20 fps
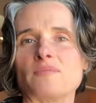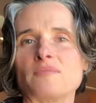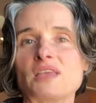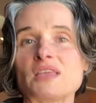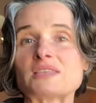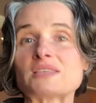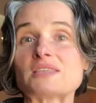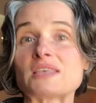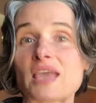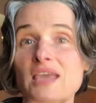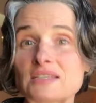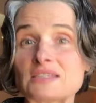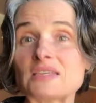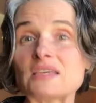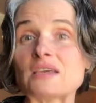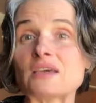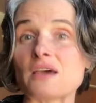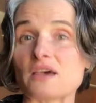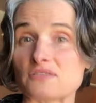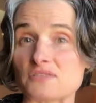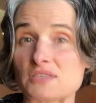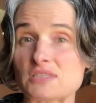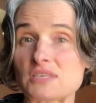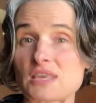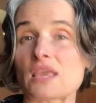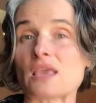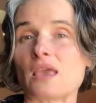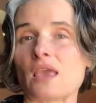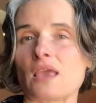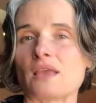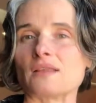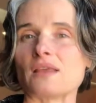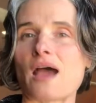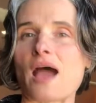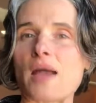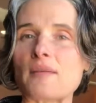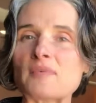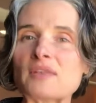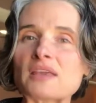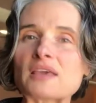It's the idea of singing. Now,
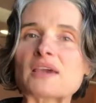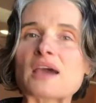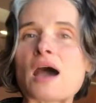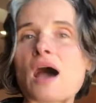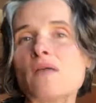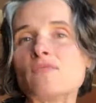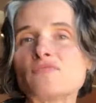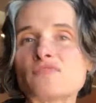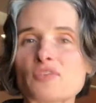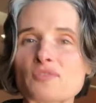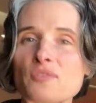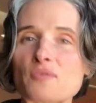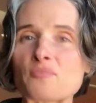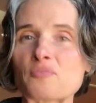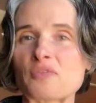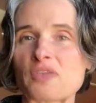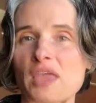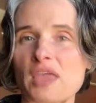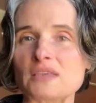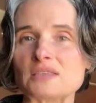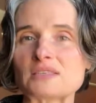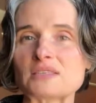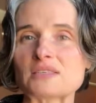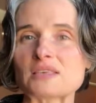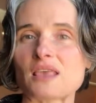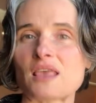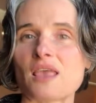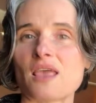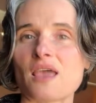I'm going to come from the place